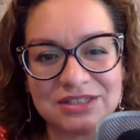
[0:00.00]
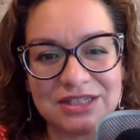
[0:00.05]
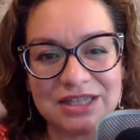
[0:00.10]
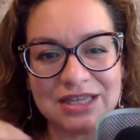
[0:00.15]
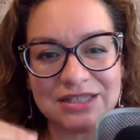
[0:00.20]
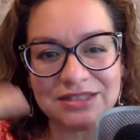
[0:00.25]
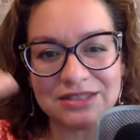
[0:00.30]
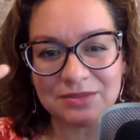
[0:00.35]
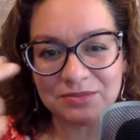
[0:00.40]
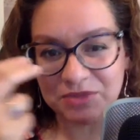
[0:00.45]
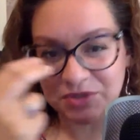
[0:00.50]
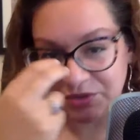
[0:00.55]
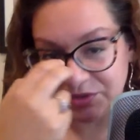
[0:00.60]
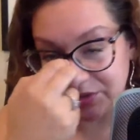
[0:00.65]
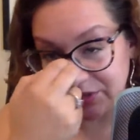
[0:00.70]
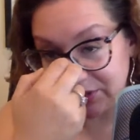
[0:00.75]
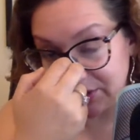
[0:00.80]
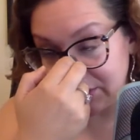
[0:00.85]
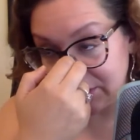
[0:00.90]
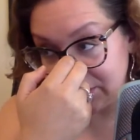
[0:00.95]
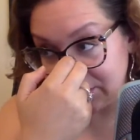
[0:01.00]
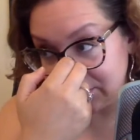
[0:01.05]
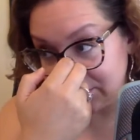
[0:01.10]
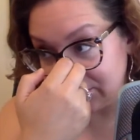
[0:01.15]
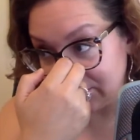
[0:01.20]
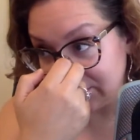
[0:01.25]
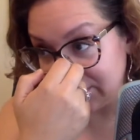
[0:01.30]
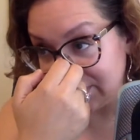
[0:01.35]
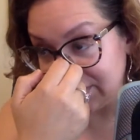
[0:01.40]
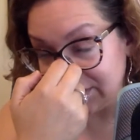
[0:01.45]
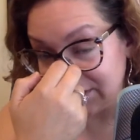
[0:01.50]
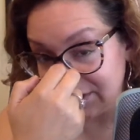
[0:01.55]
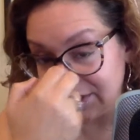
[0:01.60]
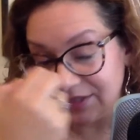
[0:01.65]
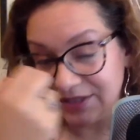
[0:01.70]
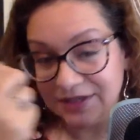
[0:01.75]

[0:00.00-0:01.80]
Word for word: to get some nutrition into it.